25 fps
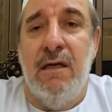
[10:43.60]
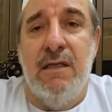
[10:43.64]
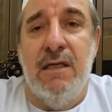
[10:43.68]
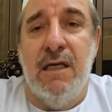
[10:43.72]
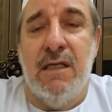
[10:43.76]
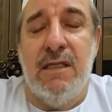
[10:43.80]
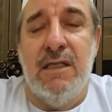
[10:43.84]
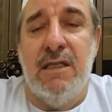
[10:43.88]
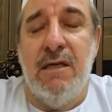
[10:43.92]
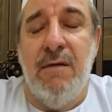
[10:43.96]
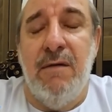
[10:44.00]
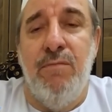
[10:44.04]

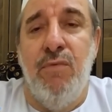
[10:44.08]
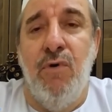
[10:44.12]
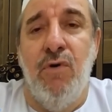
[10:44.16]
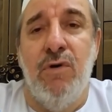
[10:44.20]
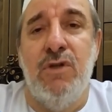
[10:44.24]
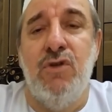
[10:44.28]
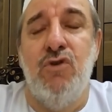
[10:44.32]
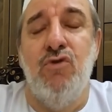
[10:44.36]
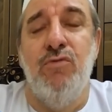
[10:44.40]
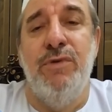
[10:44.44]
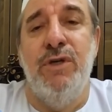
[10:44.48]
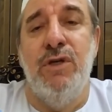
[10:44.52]
just
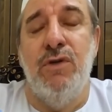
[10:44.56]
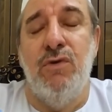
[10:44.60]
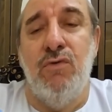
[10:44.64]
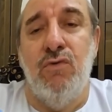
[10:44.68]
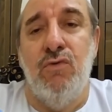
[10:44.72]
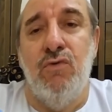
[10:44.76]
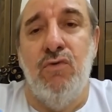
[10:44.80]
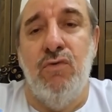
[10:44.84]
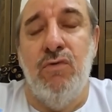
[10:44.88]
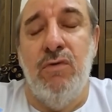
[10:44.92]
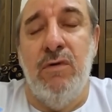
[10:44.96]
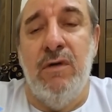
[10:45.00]
supposed to be
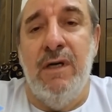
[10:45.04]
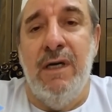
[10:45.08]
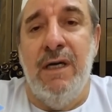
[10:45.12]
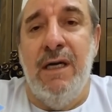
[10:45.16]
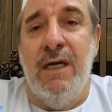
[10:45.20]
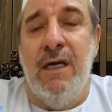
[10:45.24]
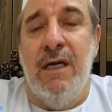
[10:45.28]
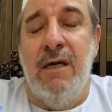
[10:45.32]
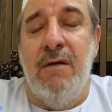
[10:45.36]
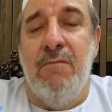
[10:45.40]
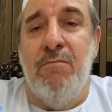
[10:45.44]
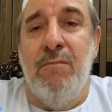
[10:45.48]
true.
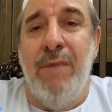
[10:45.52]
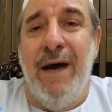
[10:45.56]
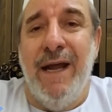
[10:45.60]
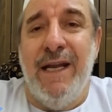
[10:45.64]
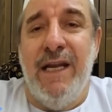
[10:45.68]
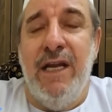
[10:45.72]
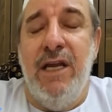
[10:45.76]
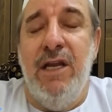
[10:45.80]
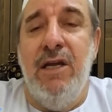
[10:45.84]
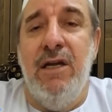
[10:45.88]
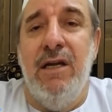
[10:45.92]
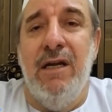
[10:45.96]

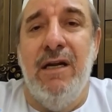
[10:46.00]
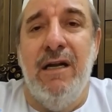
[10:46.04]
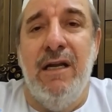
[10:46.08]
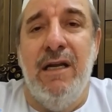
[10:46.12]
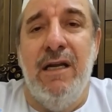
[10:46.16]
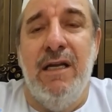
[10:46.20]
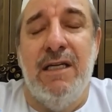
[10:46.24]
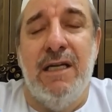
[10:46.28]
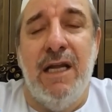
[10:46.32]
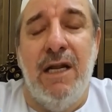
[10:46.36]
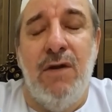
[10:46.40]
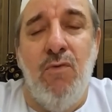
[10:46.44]
But here
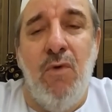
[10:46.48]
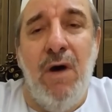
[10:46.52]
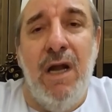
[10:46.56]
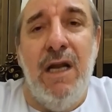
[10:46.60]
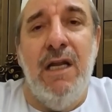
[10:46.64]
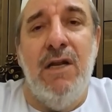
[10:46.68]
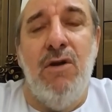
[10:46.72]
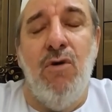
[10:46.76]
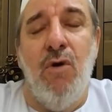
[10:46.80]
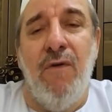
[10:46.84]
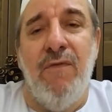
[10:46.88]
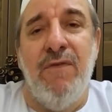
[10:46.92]
in the
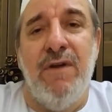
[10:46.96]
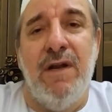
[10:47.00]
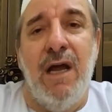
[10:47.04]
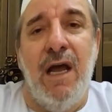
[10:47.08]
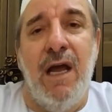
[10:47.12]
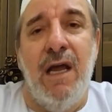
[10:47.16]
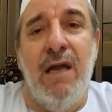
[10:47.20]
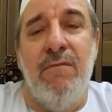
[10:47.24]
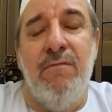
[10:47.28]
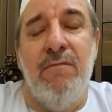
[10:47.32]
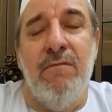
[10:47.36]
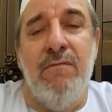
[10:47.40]
duality of
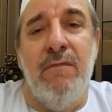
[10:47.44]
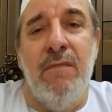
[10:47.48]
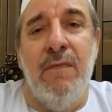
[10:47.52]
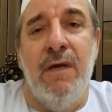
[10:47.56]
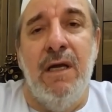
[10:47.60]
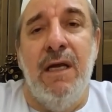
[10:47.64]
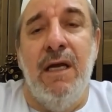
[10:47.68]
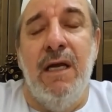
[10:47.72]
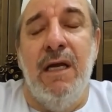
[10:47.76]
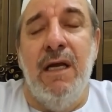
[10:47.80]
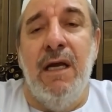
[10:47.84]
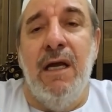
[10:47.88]
time
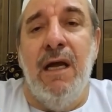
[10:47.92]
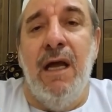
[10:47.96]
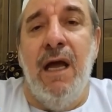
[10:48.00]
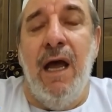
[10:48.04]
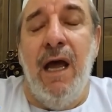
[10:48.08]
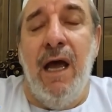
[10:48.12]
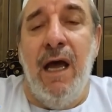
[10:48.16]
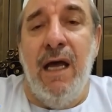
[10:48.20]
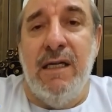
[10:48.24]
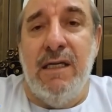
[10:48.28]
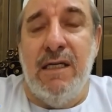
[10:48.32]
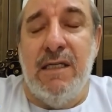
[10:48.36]

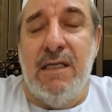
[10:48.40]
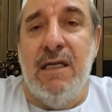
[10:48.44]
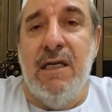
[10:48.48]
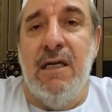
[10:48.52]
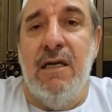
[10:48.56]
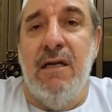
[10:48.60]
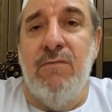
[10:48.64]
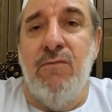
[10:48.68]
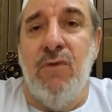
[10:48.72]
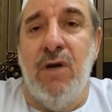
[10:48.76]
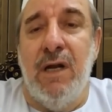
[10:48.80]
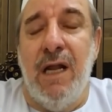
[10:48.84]
and the
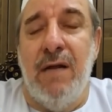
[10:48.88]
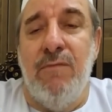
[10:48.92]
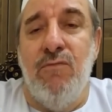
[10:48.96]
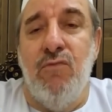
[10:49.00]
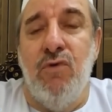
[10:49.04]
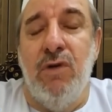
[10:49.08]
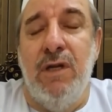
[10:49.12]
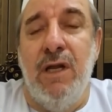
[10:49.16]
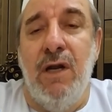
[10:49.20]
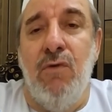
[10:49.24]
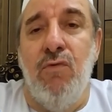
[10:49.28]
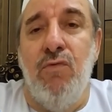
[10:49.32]
single monad
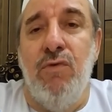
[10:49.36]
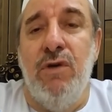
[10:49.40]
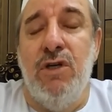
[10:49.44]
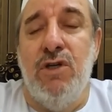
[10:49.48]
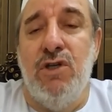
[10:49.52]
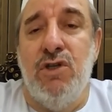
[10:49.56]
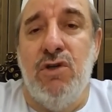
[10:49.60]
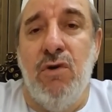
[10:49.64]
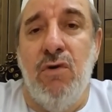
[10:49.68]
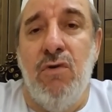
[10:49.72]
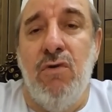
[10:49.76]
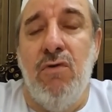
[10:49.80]
model, we
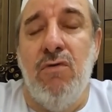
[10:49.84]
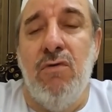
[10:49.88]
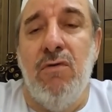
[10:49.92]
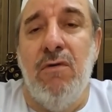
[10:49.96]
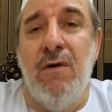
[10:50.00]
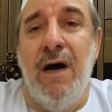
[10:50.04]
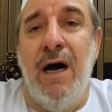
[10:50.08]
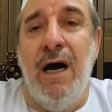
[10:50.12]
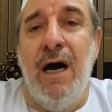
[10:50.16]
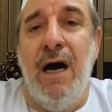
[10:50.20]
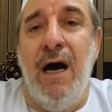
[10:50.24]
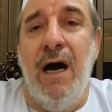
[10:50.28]

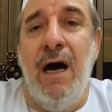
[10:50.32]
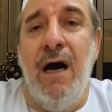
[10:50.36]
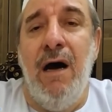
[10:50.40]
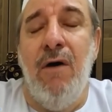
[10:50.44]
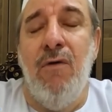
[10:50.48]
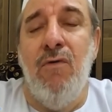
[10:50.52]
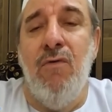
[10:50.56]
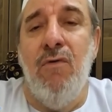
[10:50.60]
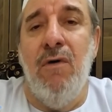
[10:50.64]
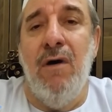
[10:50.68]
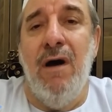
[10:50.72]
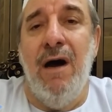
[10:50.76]
show
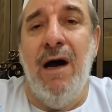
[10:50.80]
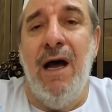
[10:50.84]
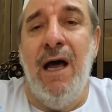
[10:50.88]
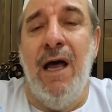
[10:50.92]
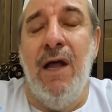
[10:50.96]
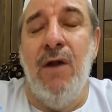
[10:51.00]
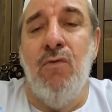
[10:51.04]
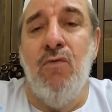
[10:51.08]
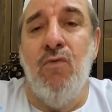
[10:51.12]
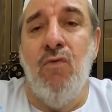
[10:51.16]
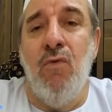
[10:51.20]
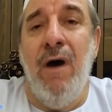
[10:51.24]
how
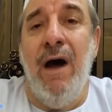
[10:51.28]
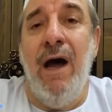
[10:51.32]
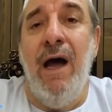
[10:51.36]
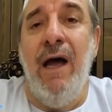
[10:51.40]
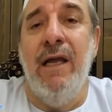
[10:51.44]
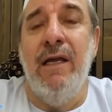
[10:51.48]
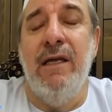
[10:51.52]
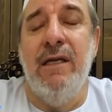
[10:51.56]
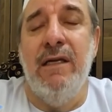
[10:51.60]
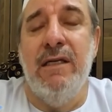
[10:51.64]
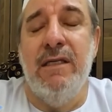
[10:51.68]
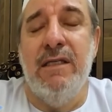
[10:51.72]
and
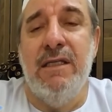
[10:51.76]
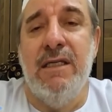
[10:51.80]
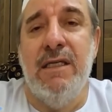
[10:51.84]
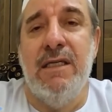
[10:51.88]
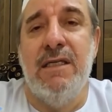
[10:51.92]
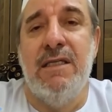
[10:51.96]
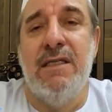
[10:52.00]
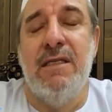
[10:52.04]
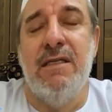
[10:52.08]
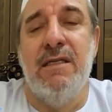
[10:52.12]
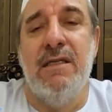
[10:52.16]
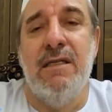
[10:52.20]
why
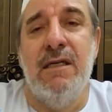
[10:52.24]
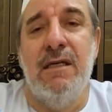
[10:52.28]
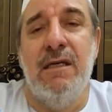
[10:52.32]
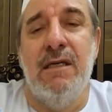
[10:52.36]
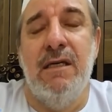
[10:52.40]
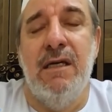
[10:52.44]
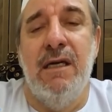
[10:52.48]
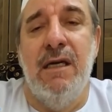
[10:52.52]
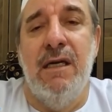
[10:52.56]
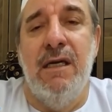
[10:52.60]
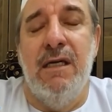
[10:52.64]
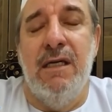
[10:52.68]

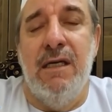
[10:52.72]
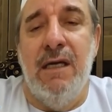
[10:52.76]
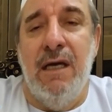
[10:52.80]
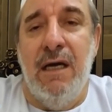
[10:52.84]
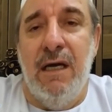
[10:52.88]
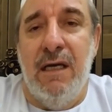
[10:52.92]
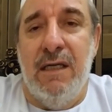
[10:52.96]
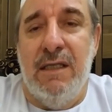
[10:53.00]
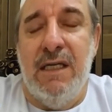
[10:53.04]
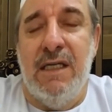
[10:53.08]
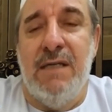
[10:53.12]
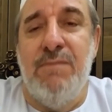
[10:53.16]

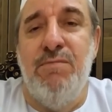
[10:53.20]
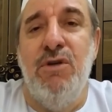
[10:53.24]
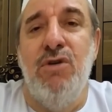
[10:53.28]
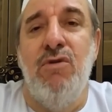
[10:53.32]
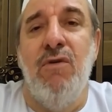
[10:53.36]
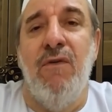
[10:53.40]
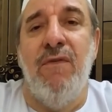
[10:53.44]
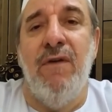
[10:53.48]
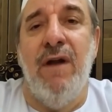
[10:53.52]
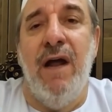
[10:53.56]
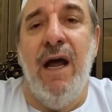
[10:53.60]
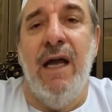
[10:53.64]
the speed
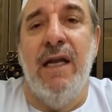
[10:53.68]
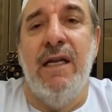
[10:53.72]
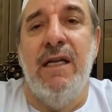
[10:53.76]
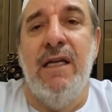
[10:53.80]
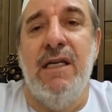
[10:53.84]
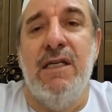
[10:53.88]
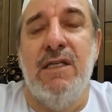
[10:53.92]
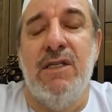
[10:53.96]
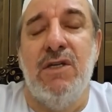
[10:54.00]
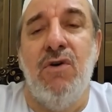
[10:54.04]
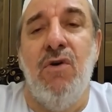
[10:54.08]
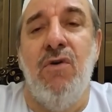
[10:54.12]
of
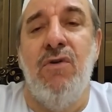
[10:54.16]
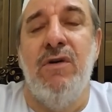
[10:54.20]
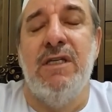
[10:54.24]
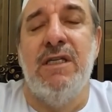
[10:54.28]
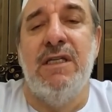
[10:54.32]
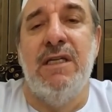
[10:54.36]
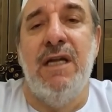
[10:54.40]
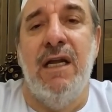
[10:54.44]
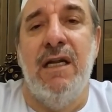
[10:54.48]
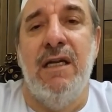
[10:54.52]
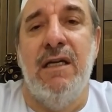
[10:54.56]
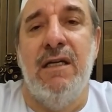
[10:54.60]
light is
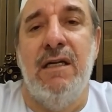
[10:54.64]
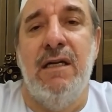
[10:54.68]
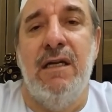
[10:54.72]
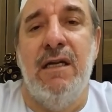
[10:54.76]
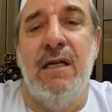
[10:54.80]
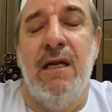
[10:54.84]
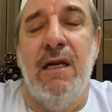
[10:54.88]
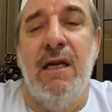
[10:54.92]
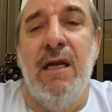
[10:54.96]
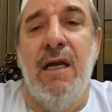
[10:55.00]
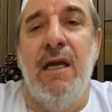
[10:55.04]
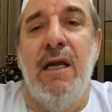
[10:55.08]
constant
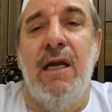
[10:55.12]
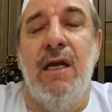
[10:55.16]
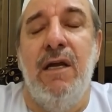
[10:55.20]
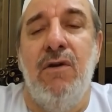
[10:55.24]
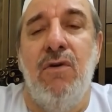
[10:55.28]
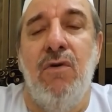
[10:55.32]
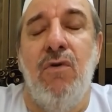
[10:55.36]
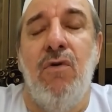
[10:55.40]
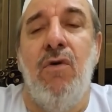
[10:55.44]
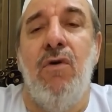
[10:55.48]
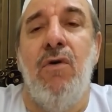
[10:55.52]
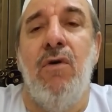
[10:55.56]

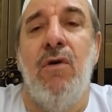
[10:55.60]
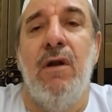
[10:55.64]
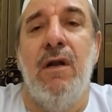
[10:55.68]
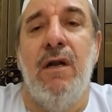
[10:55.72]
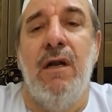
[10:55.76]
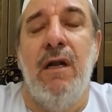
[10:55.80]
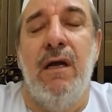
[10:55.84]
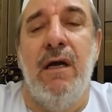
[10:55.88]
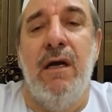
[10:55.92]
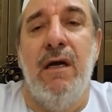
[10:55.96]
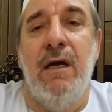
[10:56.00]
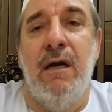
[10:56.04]
in
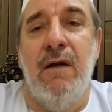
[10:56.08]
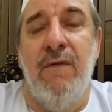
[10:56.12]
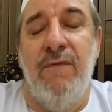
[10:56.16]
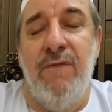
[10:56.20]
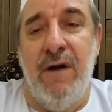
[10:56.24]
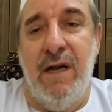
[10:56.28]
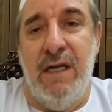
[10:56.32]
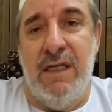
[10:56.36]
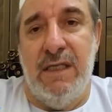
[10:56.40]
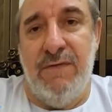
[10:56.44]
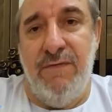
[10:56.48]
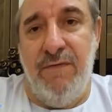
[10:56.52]
all
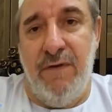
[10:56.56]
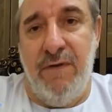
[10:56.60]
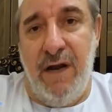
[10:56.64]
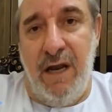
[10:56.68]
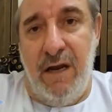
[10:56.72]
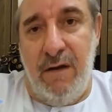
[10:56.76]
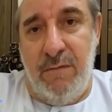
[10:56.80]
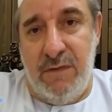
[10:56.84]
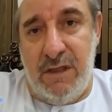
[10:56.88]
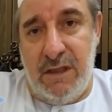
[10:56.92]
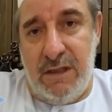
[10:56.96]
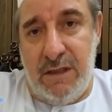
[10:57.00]
reference
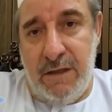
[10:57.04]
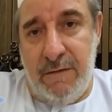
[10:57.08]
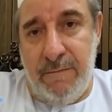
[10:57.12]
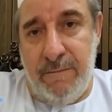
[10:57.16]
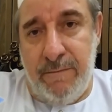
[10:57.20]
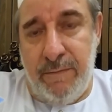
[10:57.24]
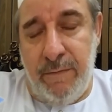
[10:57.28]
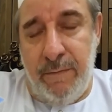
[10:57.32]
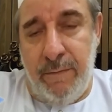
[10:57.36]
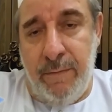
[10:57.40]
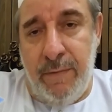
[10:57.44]
frames.